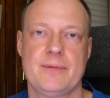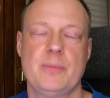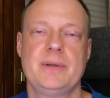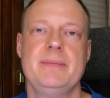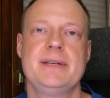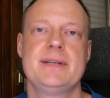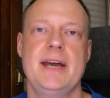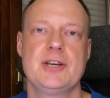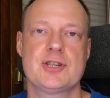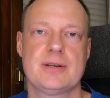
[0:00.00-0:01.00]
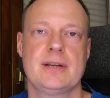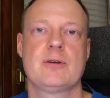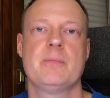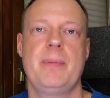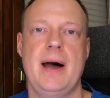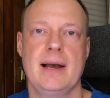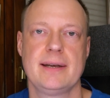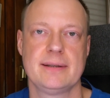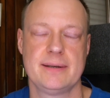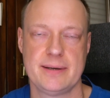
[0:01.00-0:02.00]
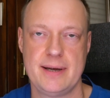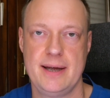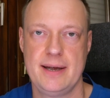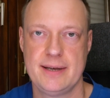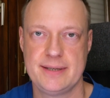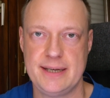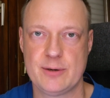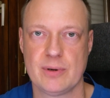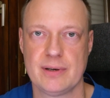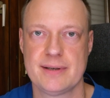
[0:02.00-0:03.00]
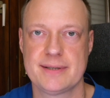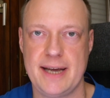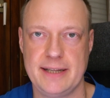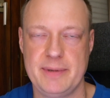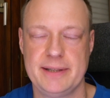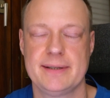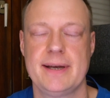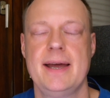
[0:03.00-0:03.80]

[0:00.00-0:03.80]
optimization and compiling the SQL statement.